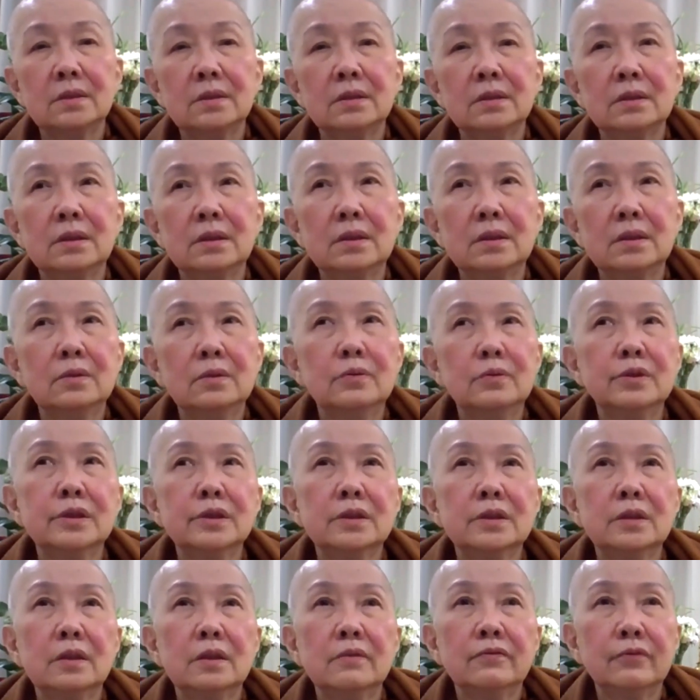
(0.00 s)
a
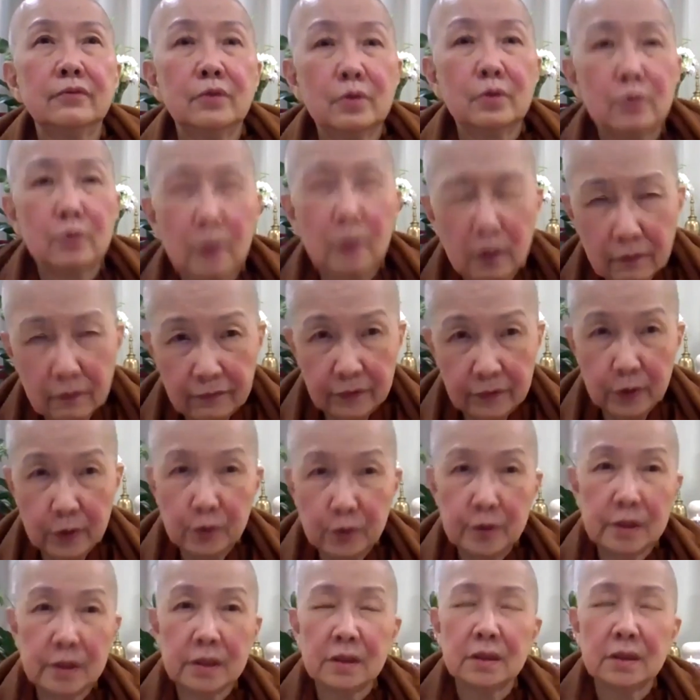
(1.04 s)
notion of wrong
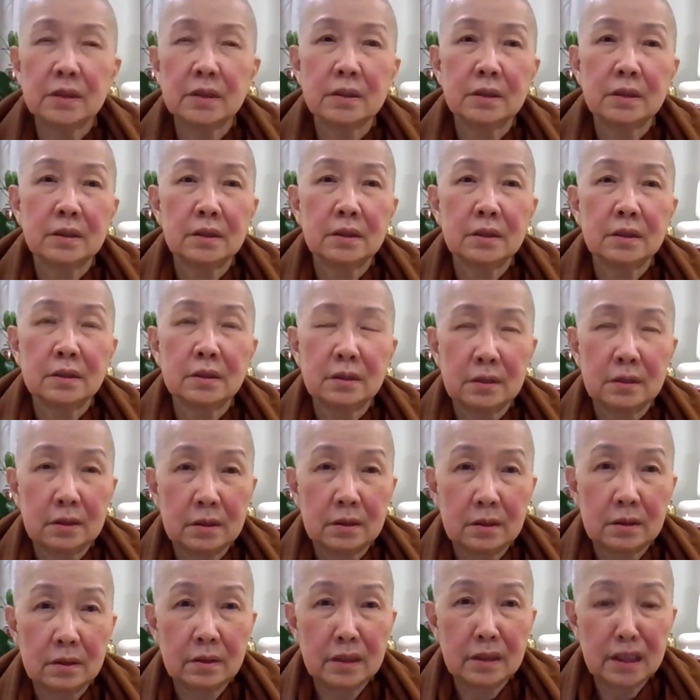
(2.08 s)
views.
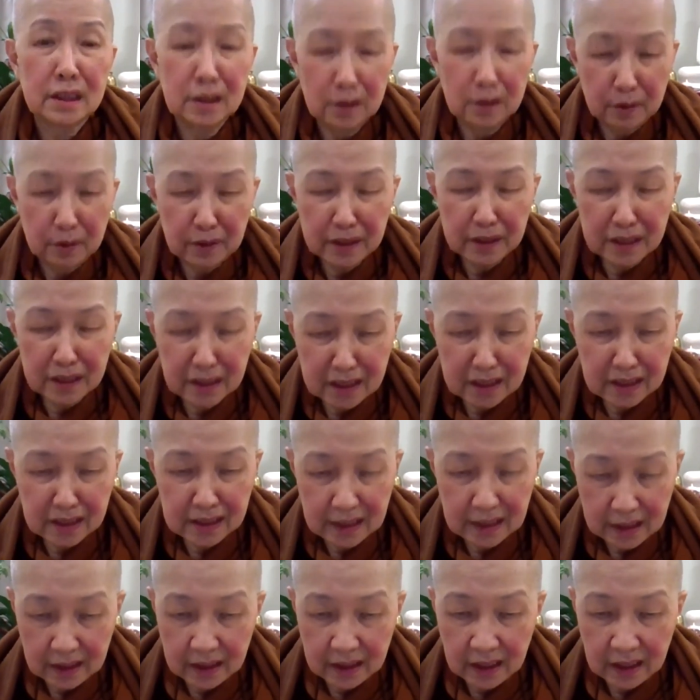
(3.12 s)
Okay, all these
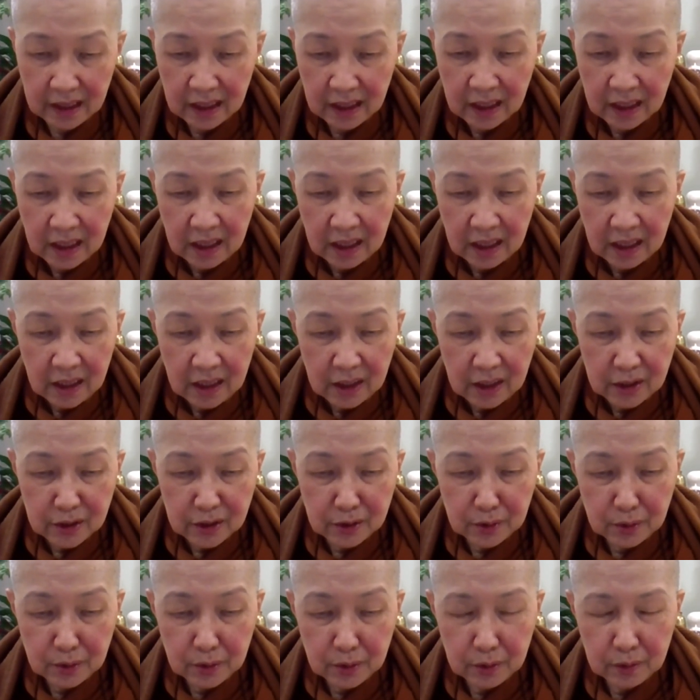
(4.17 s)
things are there.
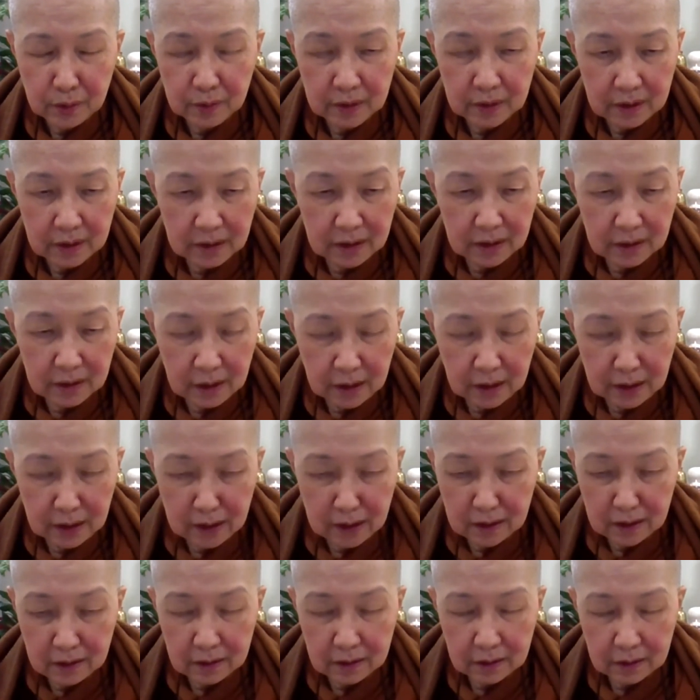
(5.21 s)
So
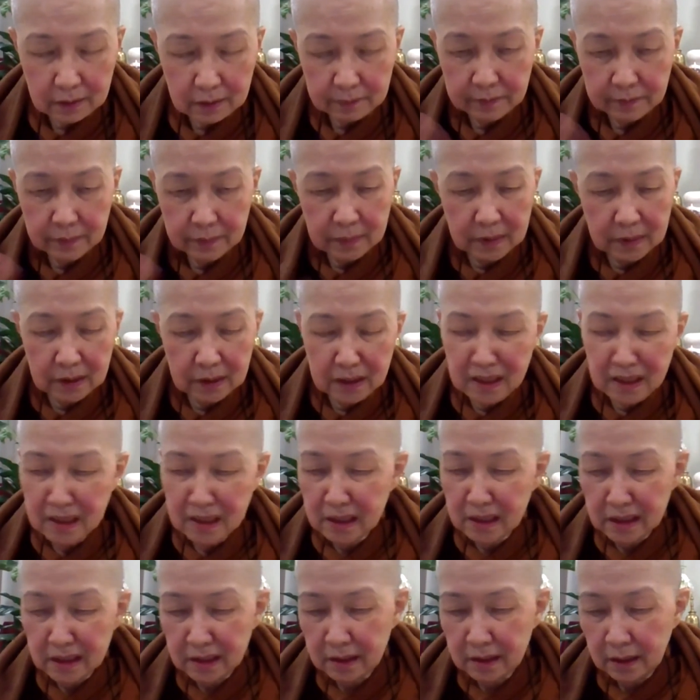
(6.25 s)
this
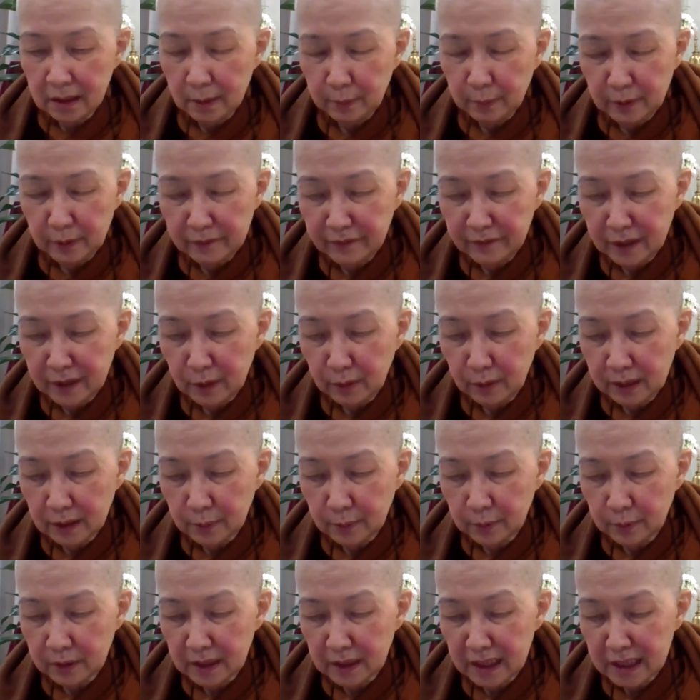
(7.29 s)
is briefly what the
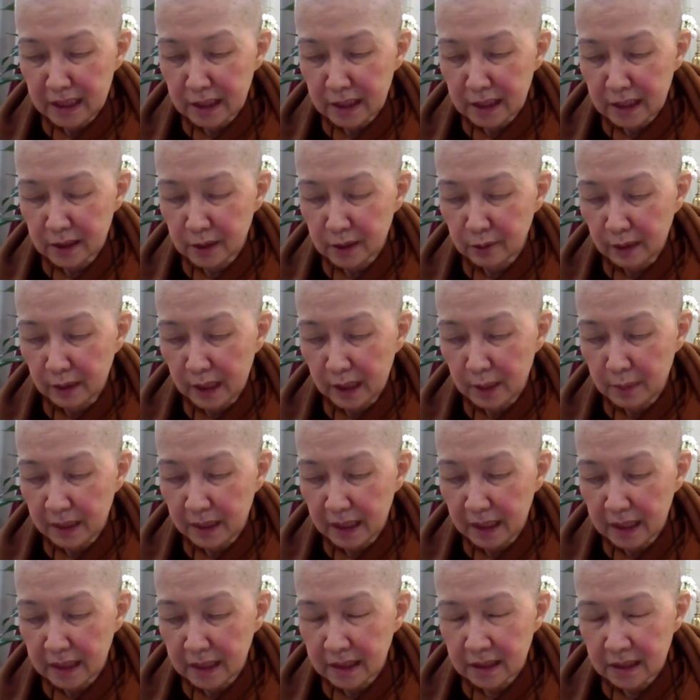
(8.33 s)
Buddha has described
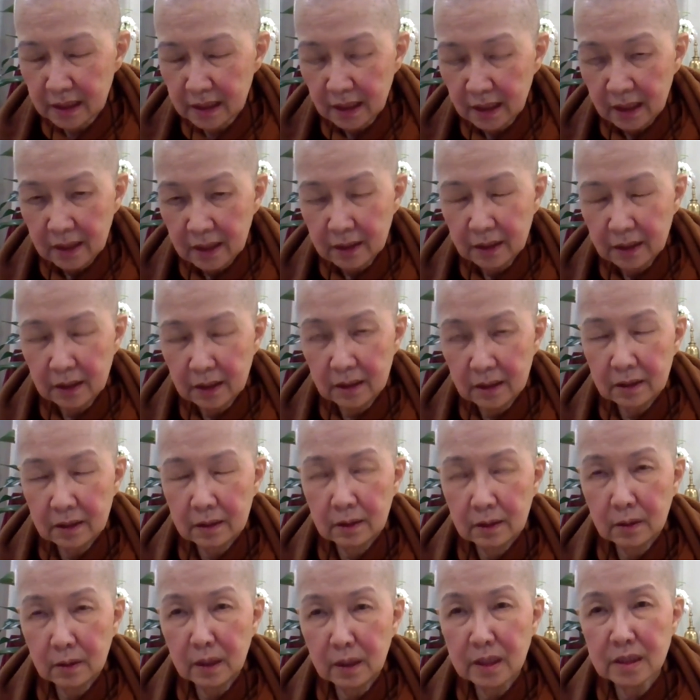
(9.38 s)
as the
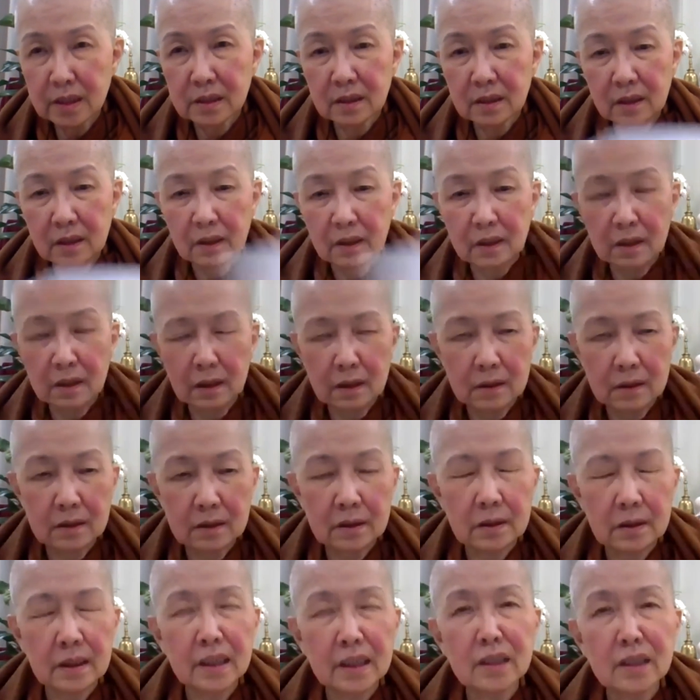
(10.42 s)
thoughts,
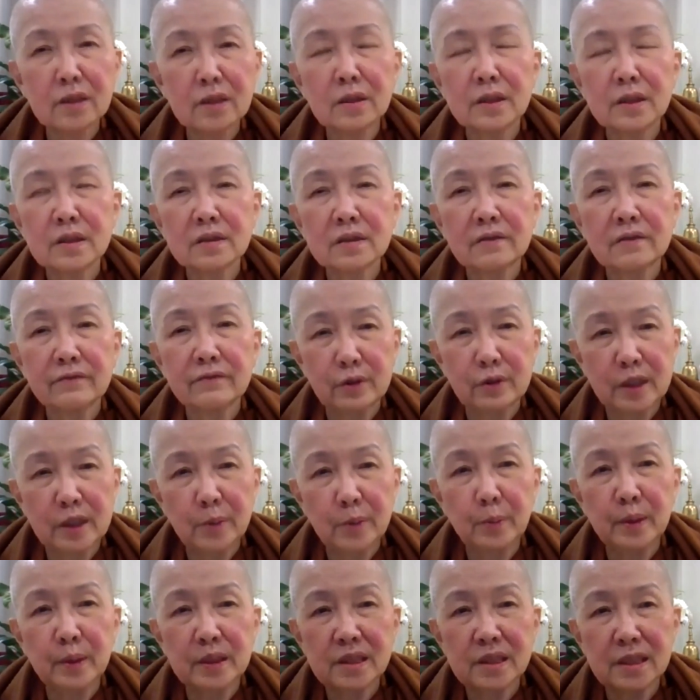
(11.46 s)
the 8 thoughts of a
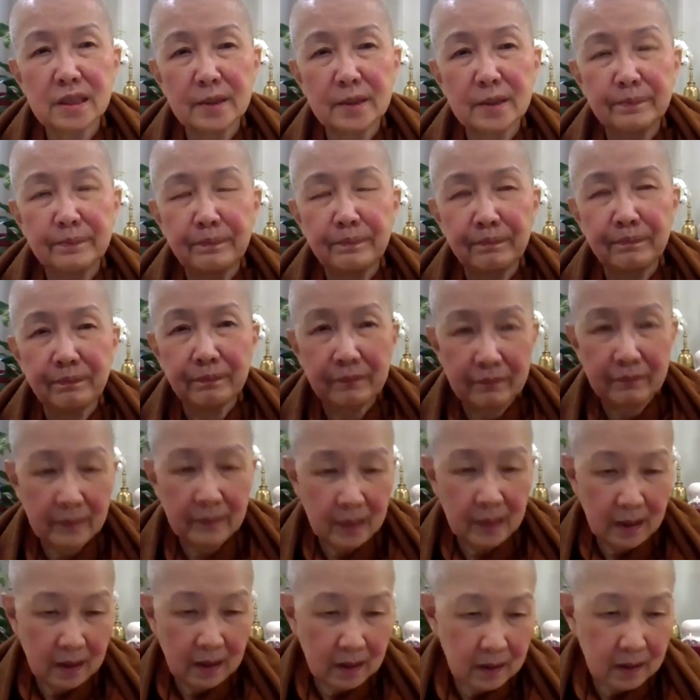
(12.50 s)
great person.
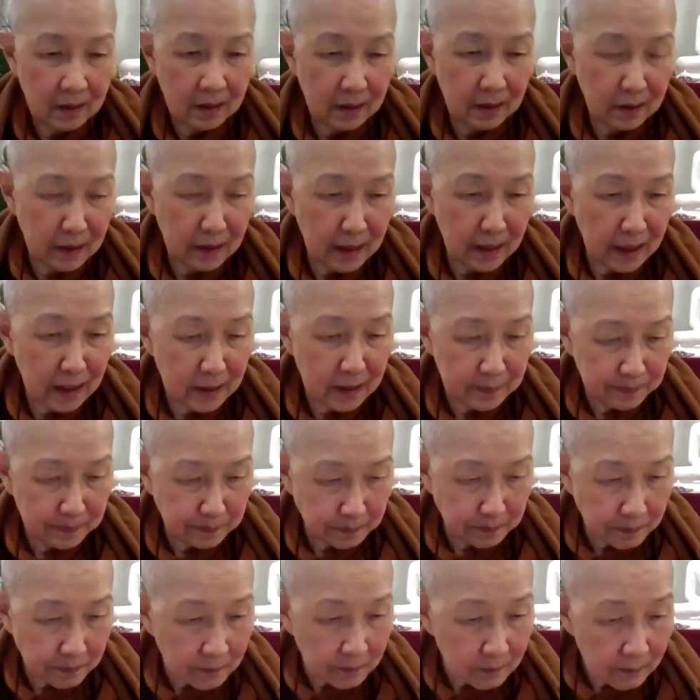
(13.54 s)
Okay,
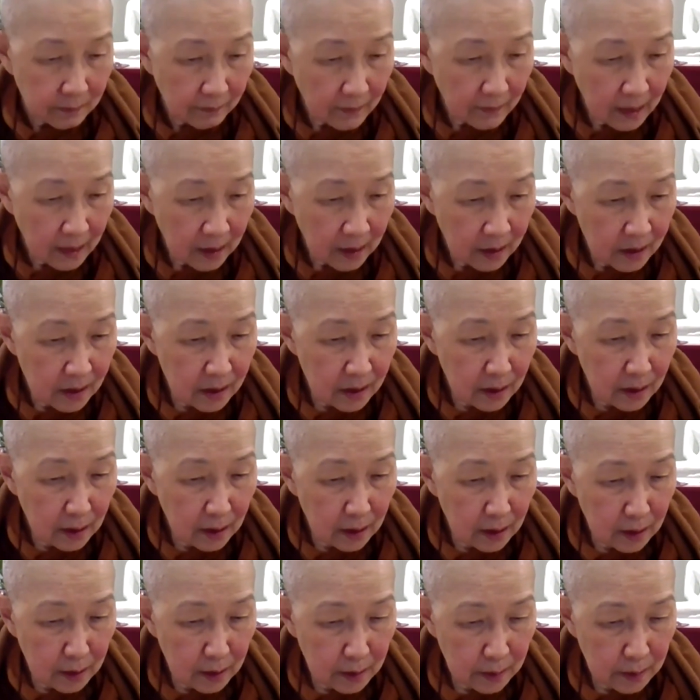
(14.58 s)

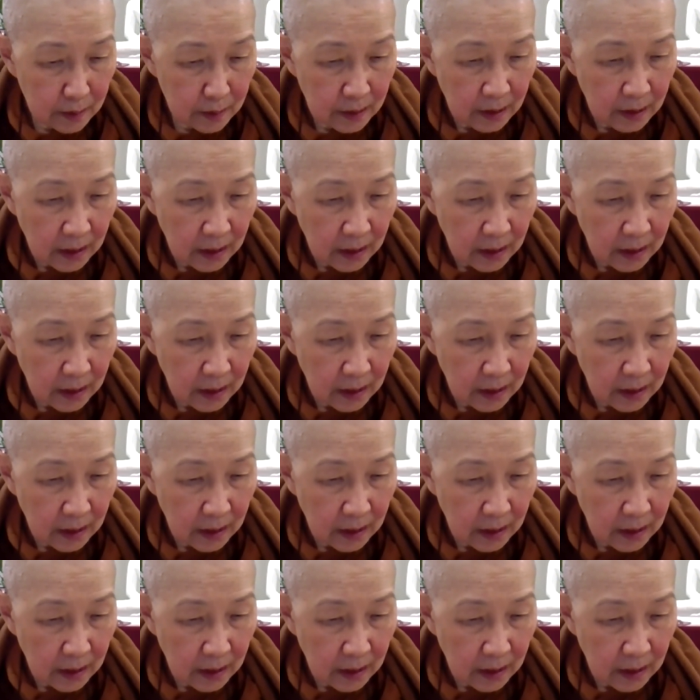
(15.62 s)
so